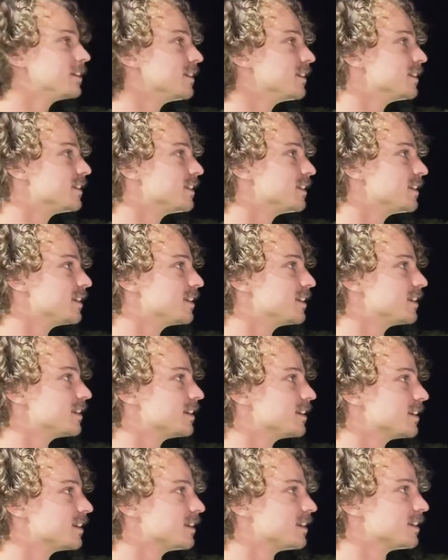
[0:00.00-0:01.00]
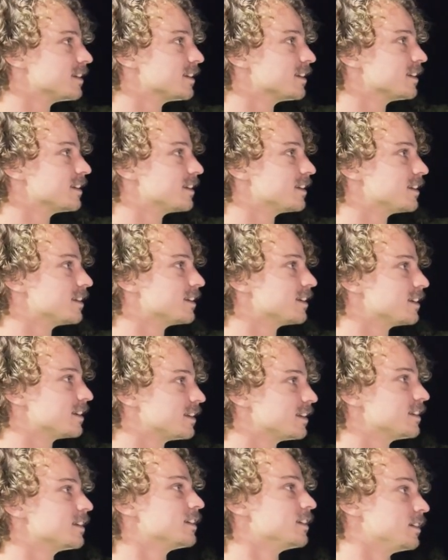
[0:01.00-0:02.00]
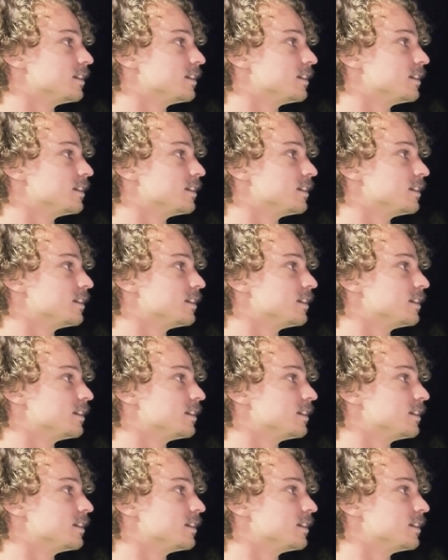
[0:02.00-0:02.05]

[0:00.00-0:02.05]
[no speech]